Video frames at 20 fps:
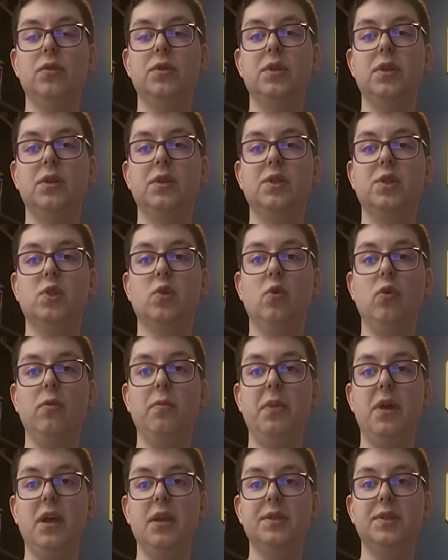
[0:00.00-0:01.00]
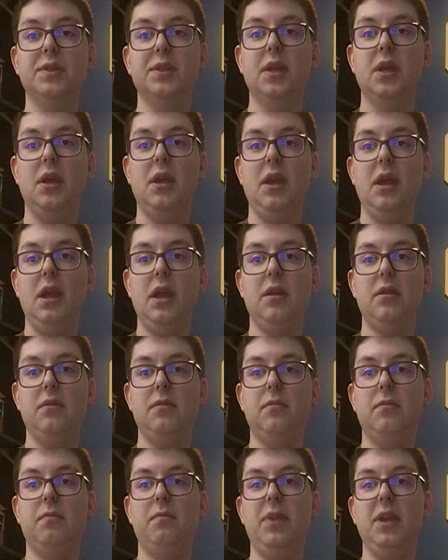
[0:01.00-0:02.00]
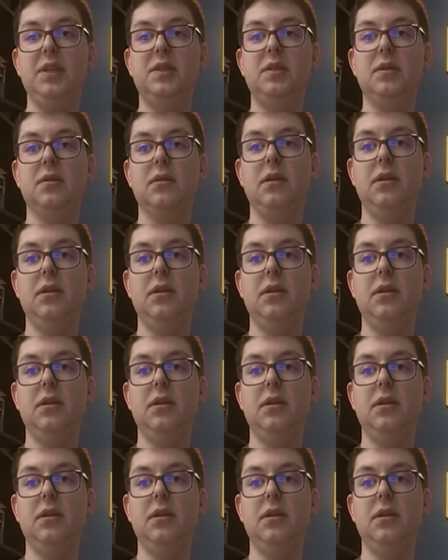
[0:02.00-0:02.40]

a school bus and basically